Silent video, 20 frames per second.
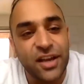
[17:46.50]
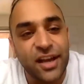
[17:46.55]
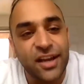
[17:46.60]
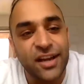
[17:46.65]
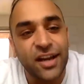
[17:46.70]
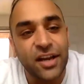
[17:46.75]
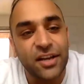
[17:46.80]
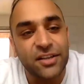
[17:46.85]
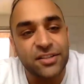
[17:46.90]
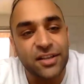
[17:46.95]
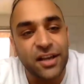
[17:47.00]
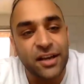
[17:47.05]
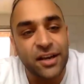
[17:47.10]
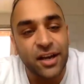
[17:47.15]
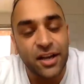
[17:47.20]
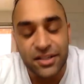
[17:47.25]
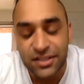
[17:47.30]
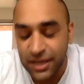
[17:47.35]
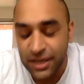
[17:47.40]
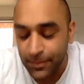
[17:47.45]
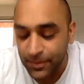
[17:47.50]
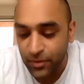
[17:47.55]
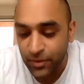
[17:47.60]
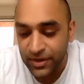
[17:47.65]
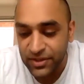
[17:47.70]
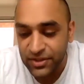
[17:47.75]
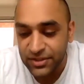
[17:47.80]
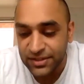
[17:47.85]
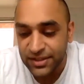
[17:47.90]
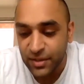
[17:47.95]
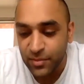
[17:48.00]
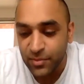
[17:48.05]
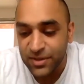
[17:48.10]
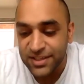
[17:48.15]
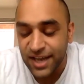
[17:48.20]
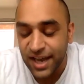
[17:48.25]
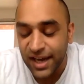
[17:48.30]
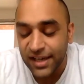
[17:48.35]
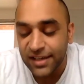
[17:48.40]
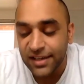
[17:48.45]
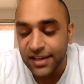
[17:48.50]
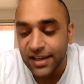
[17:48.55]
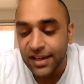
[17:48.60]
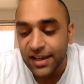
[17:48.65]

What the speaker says: couple of questions, then we're done.